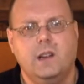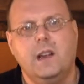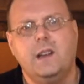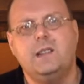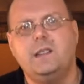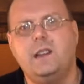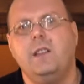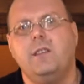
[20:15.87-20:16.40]

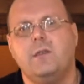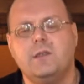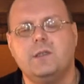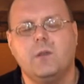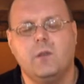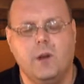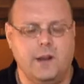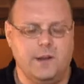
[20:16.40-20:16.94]
as see-through
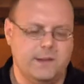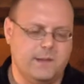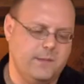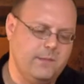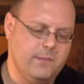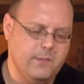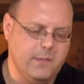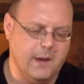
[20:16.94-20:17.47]
as it was,
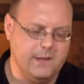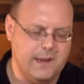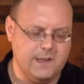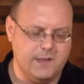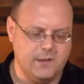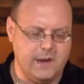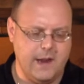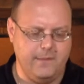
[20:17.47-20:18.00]
but
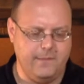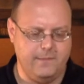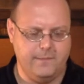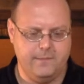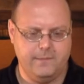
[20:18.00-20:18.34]
that's okay.